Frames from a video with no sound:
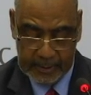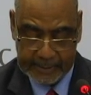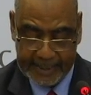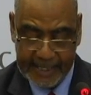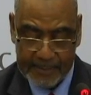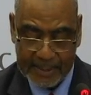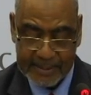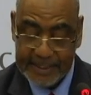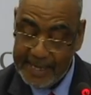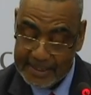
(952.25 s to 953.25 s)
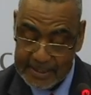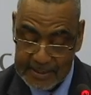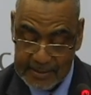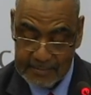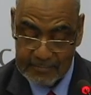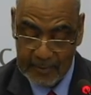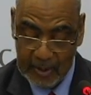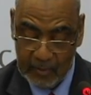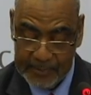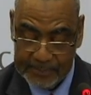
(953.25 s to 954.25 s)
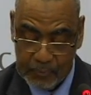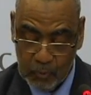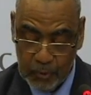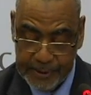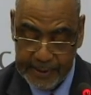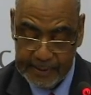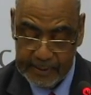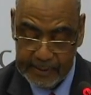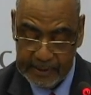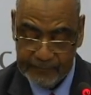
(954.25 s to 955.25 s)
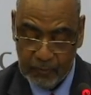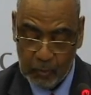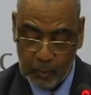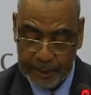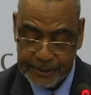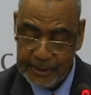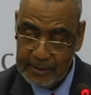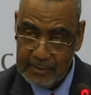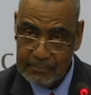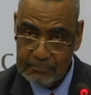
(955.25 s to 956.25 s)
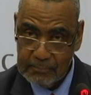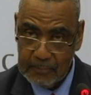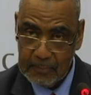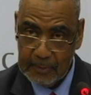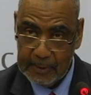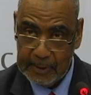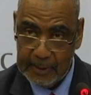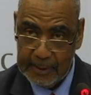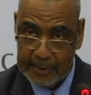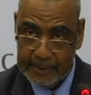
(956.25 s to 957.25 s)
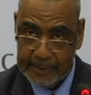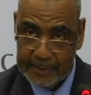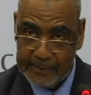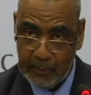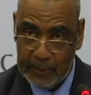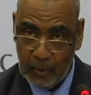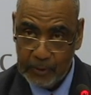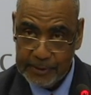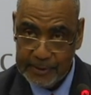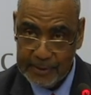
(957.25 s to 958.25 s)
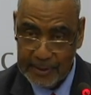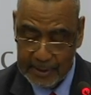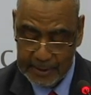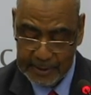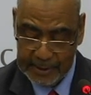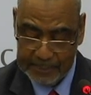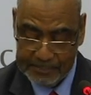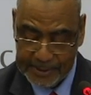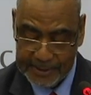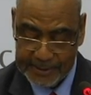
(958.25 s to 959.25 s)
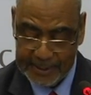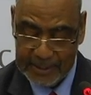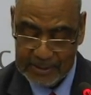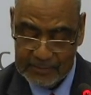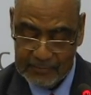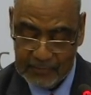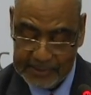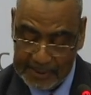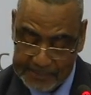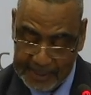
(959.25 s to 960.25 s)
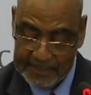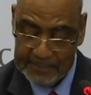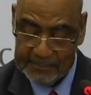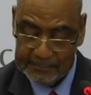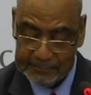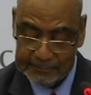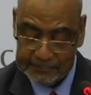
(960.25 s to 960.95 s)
Chadema's leaders have been pulled in for questioning, and they were locked in prison cells for some time.